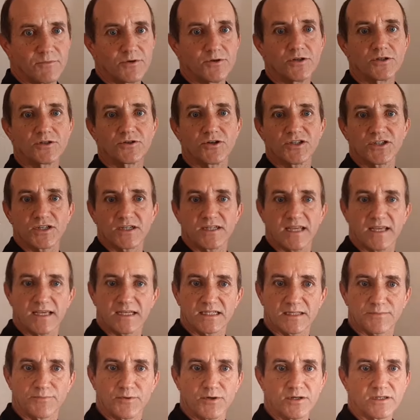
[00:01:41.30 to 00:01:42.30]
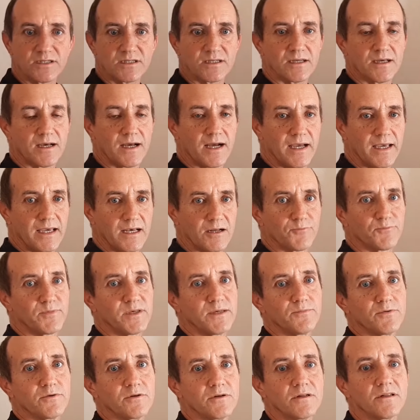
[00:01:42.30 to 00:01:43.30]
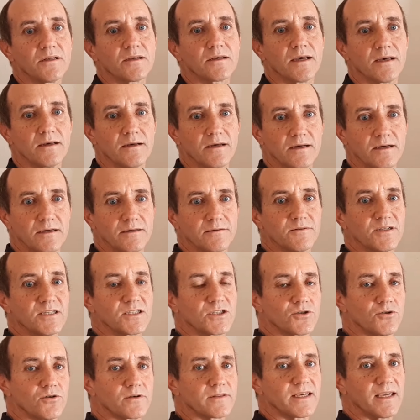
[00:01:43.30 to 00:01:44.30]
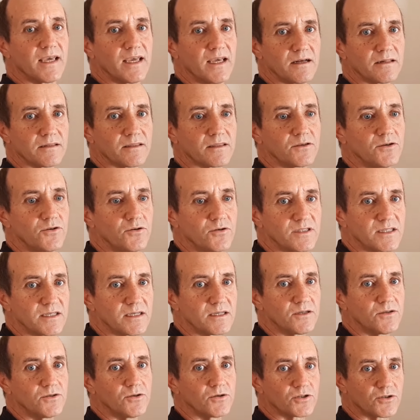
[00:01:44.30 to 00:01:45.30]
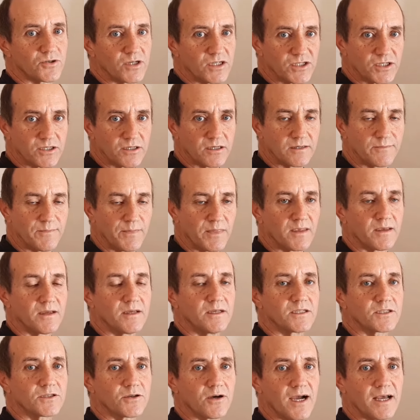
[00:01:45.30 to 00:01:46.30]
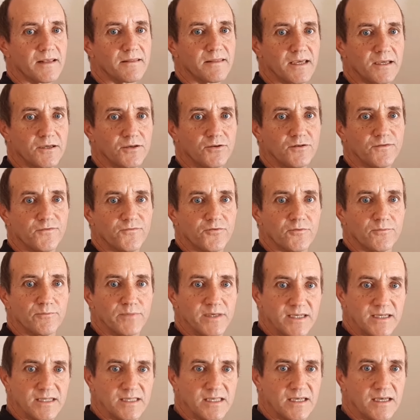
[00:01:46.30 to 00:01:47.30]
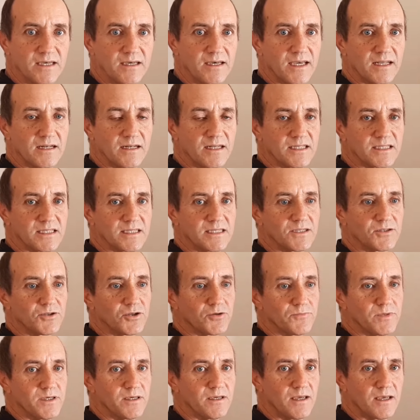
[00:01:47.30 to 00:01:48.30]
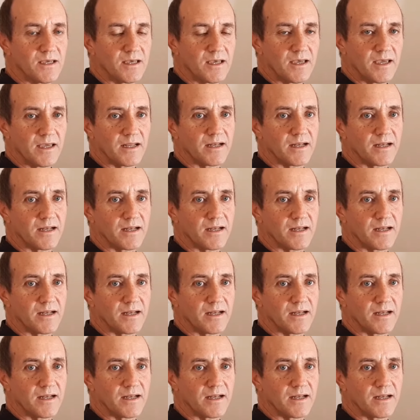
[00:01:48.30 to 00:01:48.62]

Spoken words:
I'm a nutrition expert. I help people restore their health using nutrition. So I thank you for being here and listening to me.